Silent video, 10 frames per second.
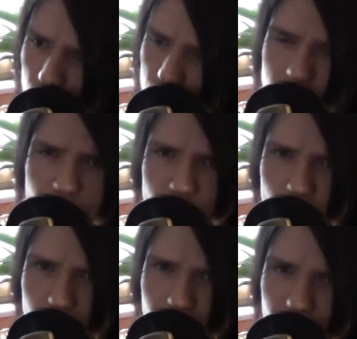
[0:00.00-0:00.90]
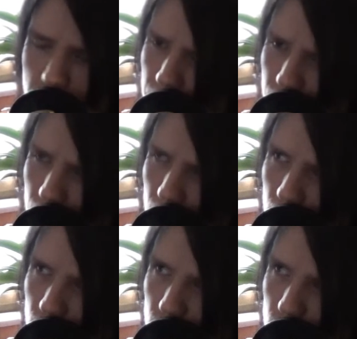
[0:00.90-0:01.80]
What's the shipping name?
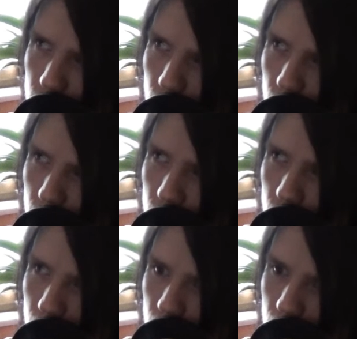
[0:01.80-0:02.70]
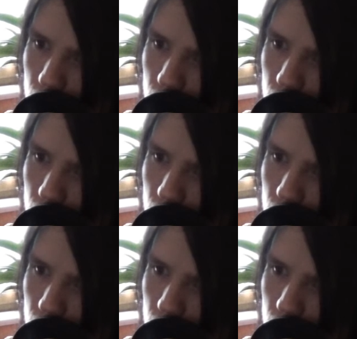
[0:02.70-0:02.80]
Winter